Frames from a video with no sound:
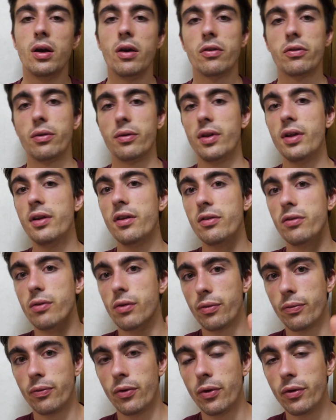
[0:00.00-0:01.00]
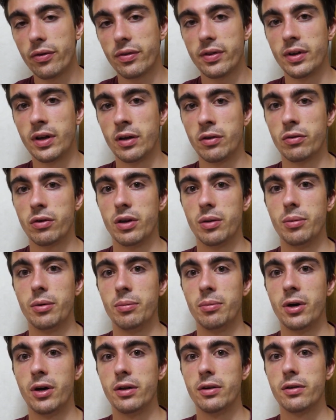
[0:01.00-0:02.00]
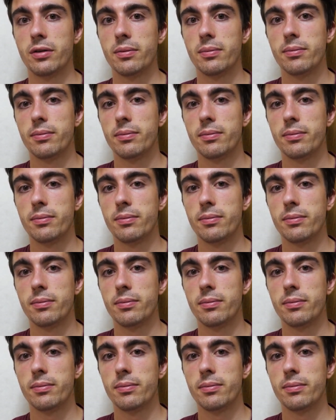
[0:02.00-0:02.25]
So that is the first thing to keep in mind.